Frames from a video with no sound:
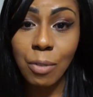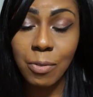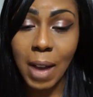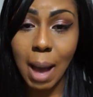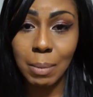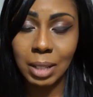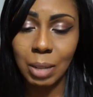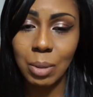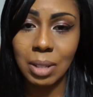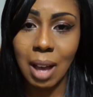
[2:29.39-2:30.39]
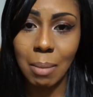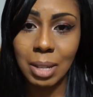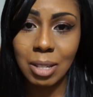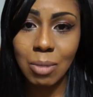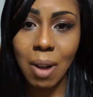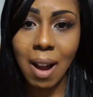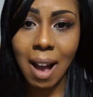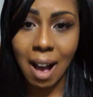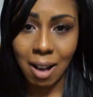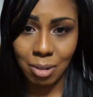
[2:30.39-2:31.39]
family was coming to our
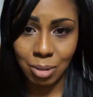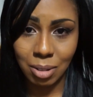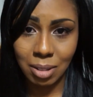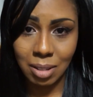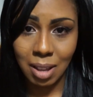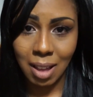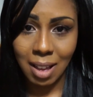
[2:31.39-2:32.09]
house